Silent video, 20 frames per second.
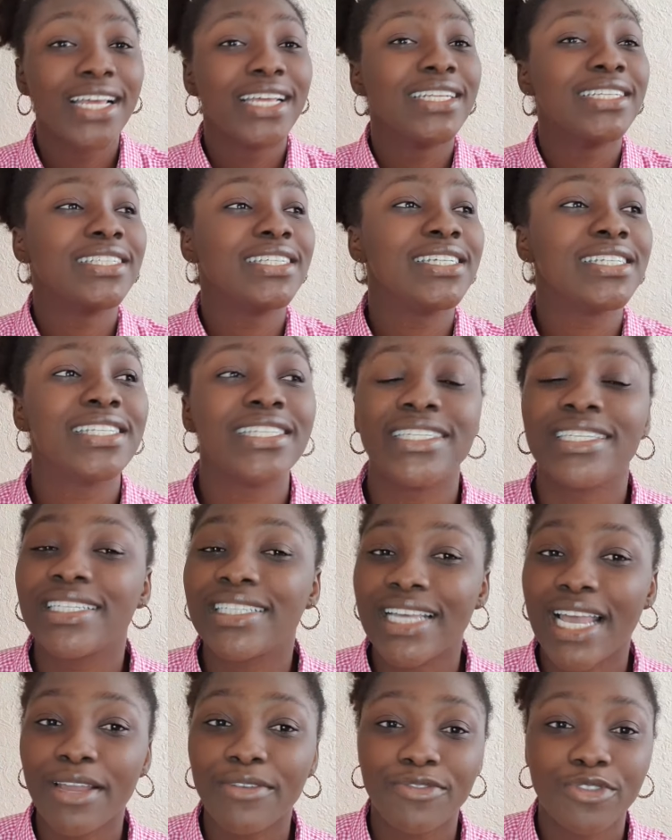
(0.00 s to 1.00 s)
this is the
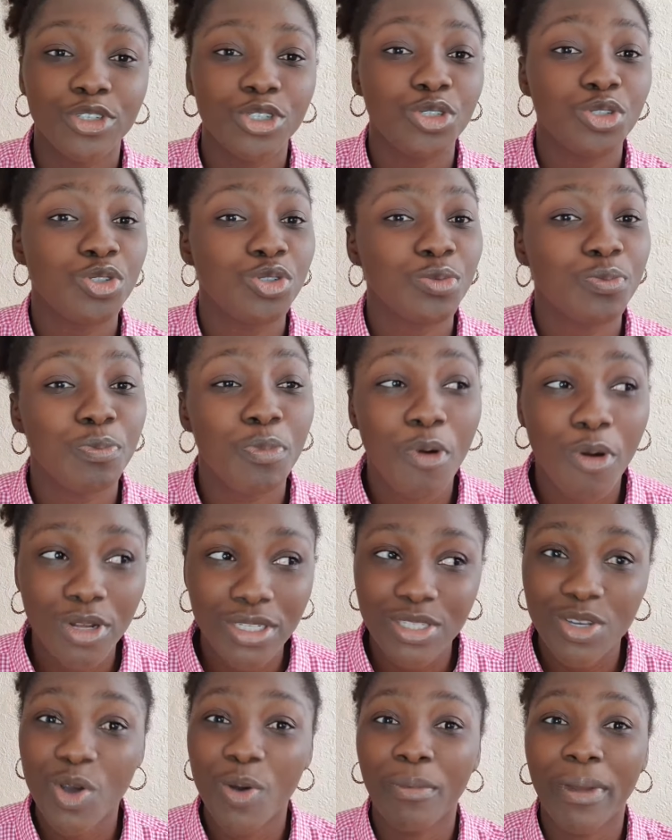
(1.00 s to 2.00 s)
time for you to
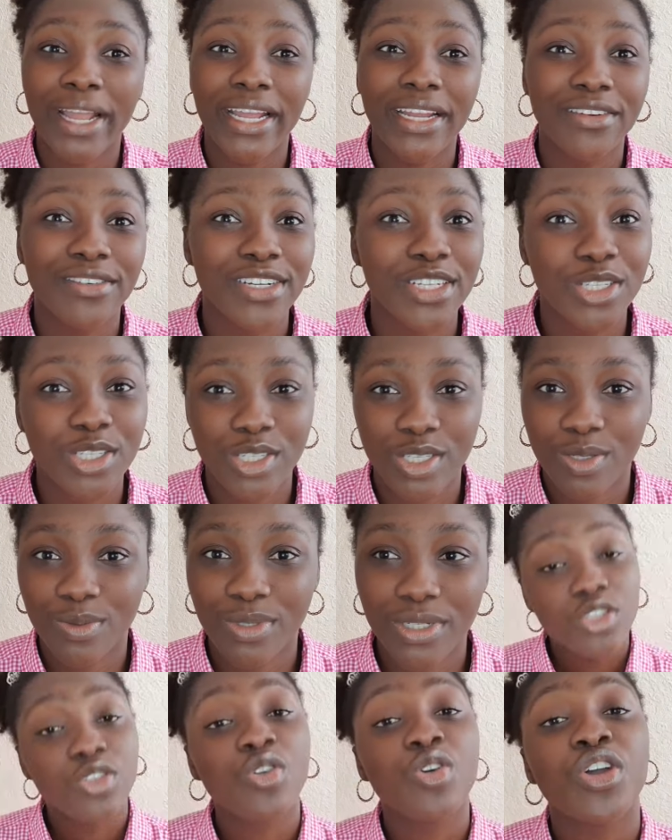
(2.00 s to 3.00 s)
port or migrate to
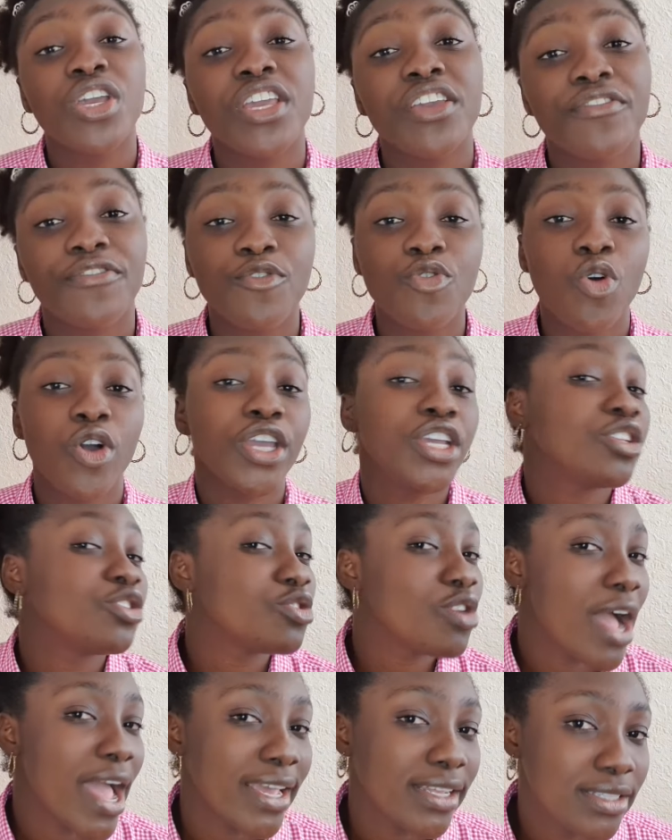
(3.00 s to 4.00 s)
Sweden. So if you're
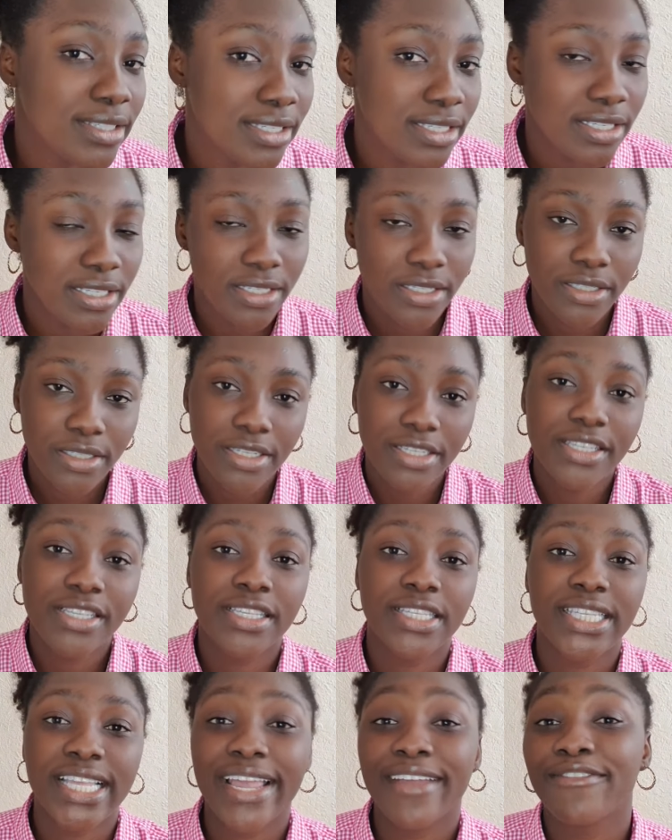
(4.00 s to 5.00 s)
into IT, this
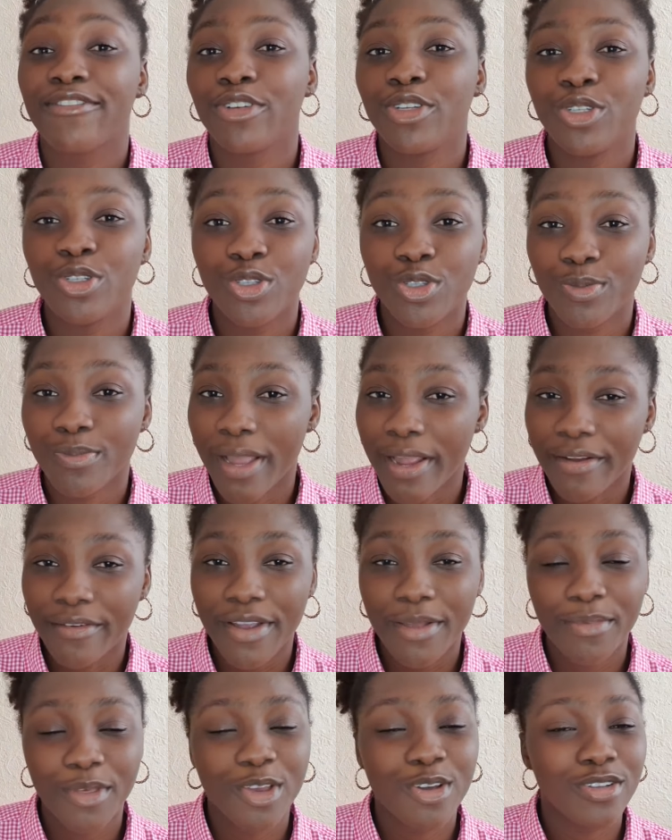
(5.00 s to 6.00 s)
is the time for you to
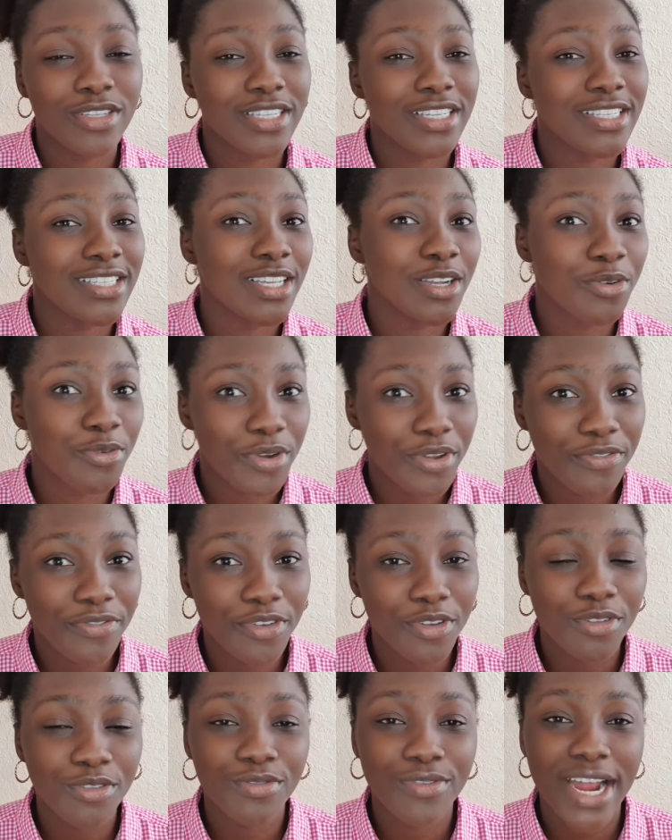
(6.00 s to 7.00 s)
migrate, because it's a green
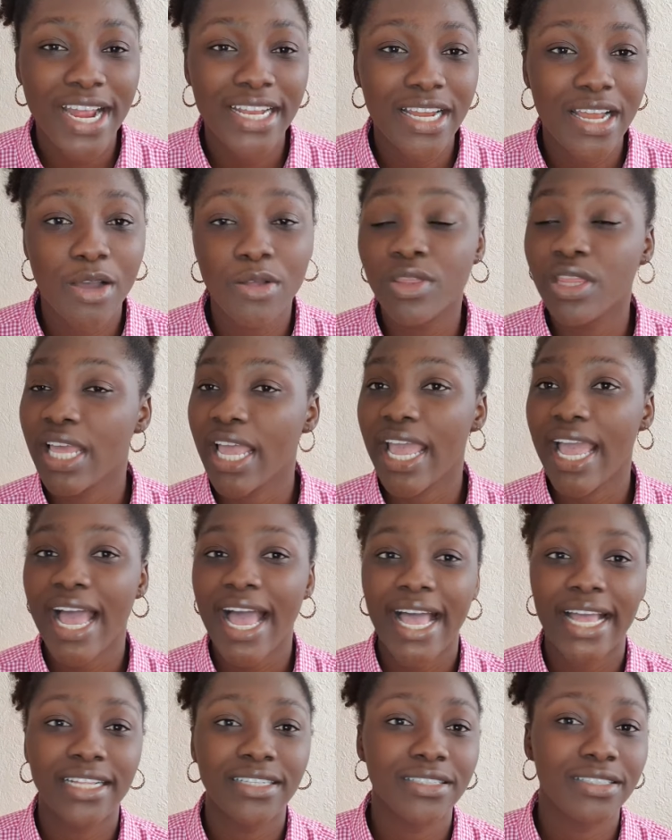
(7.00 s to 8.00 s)
field right now there
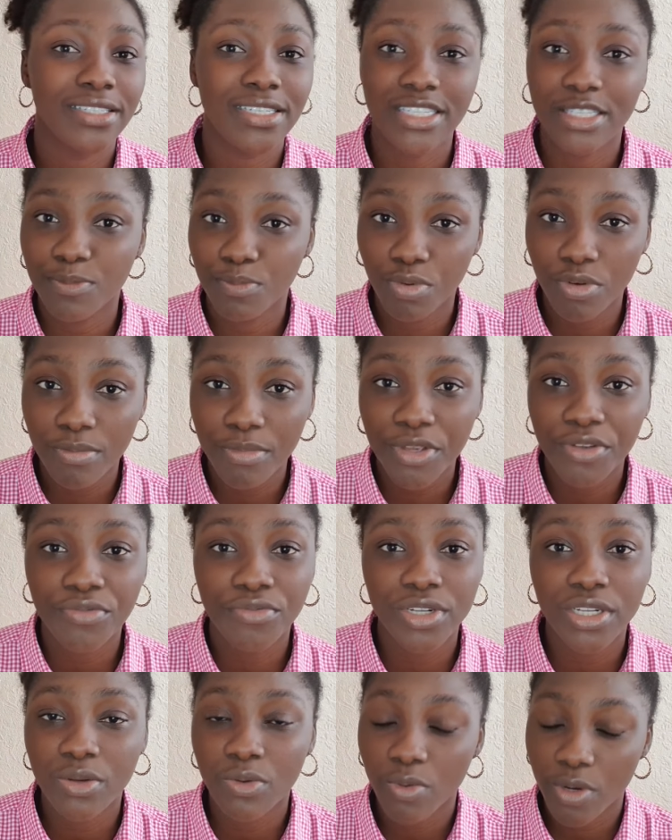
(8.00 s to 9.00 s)
and it's booming
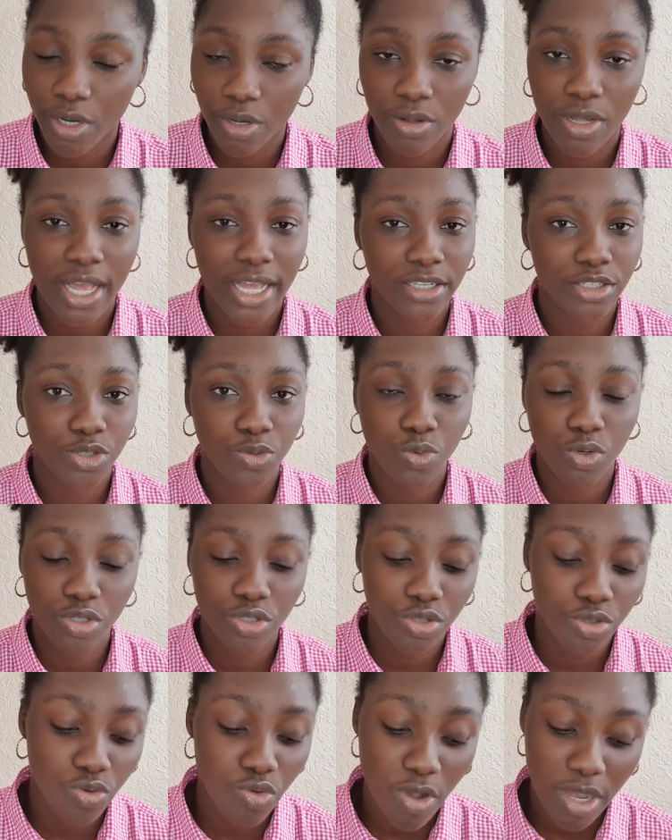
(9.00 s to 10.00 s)
really well, and you want
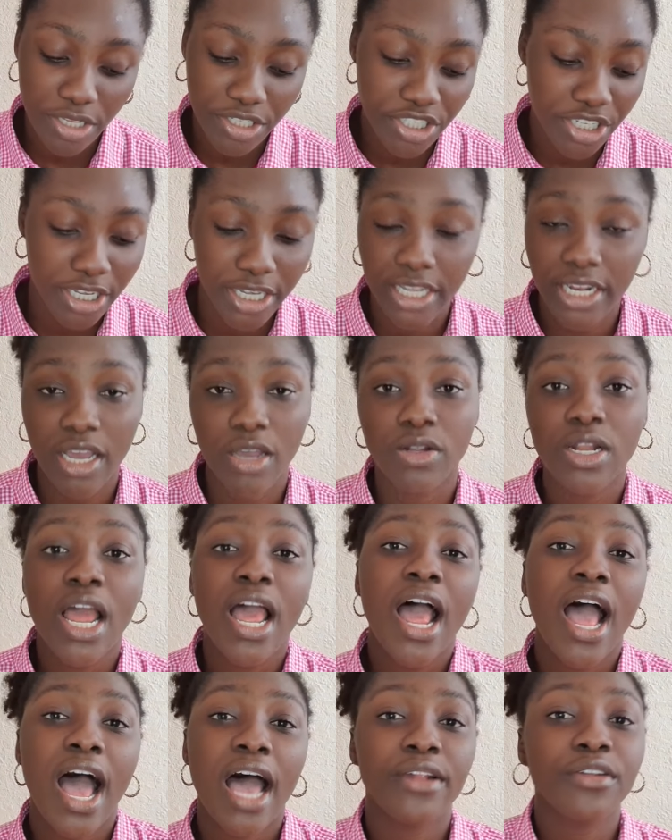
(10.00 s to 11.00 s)
to go and check it out.
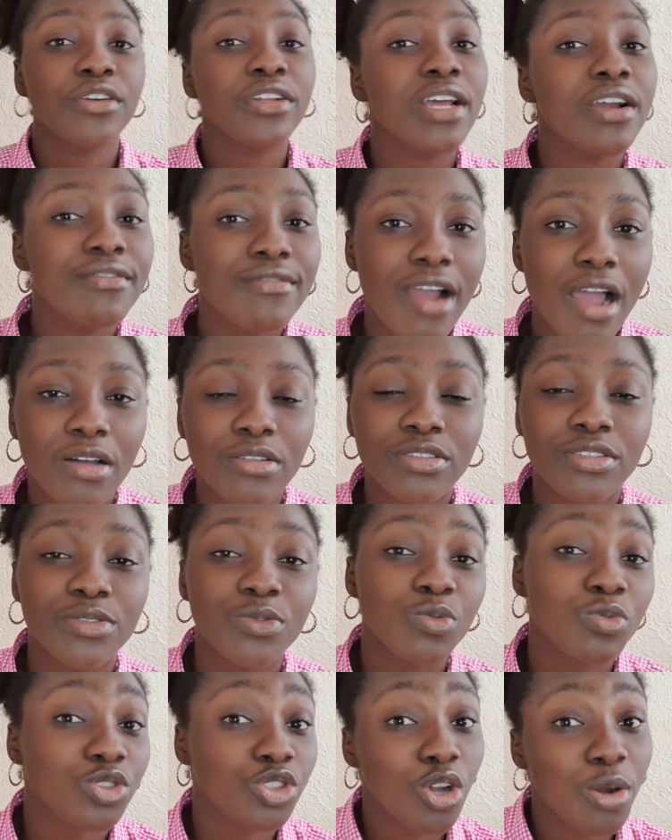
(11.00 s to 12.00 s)
Another
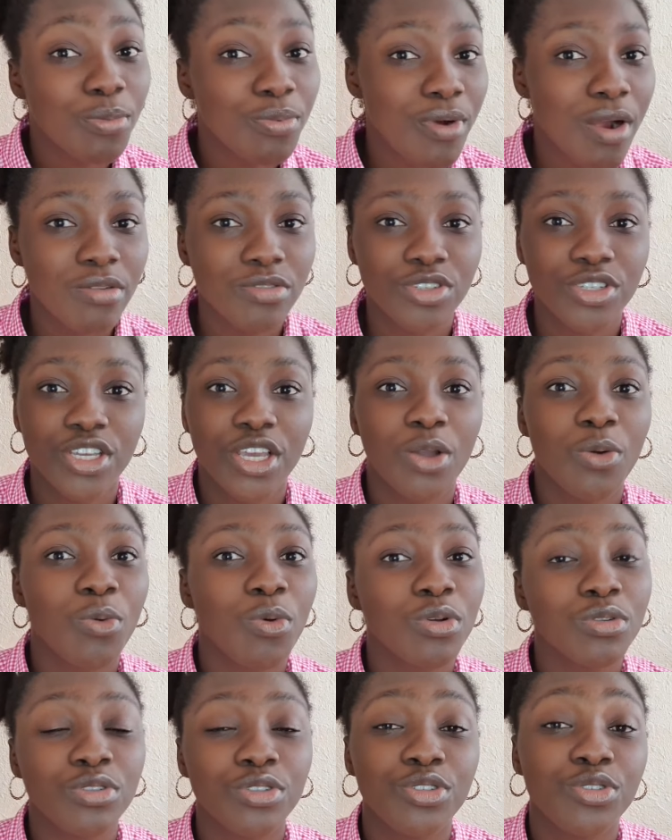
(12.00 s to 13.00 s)
job route
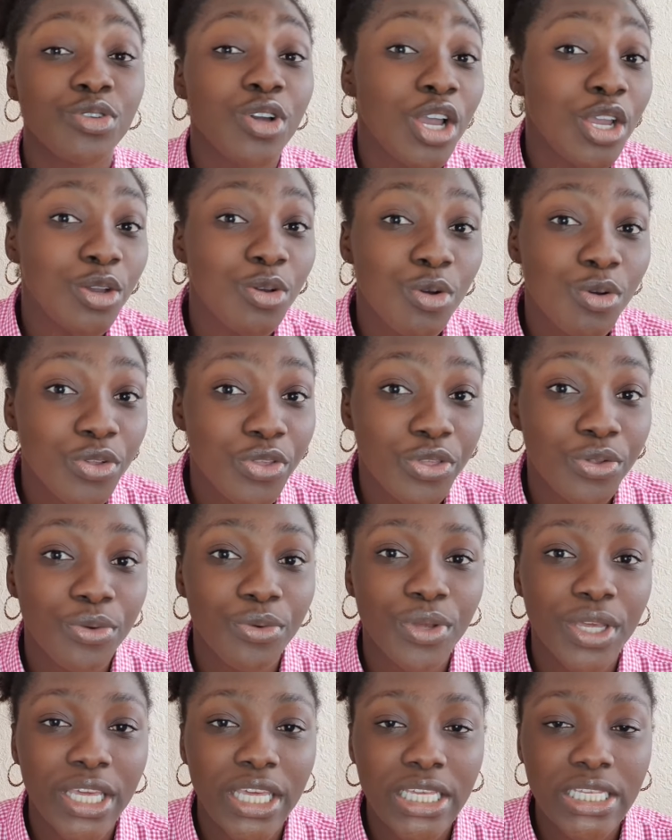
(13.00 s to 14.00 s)
you can go
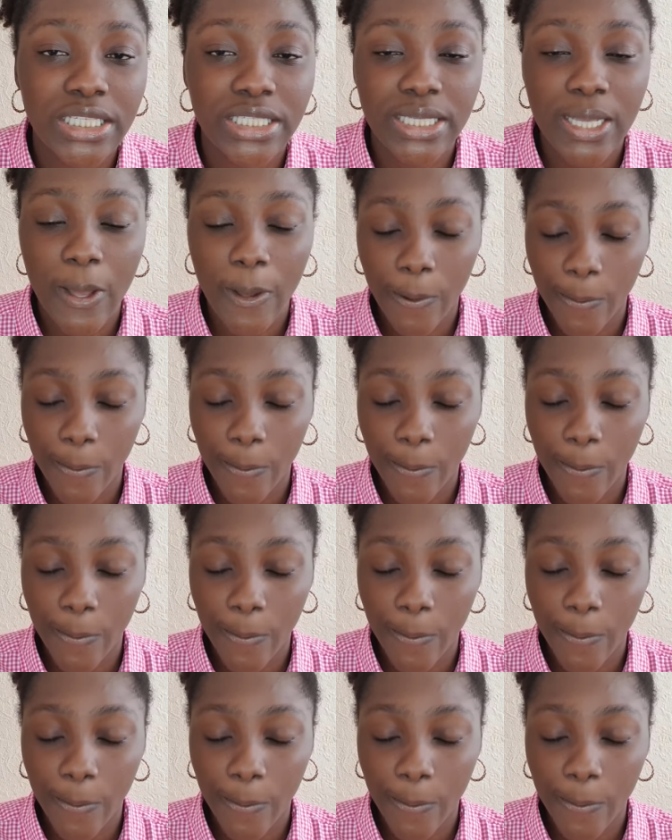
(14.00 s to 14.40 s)
through is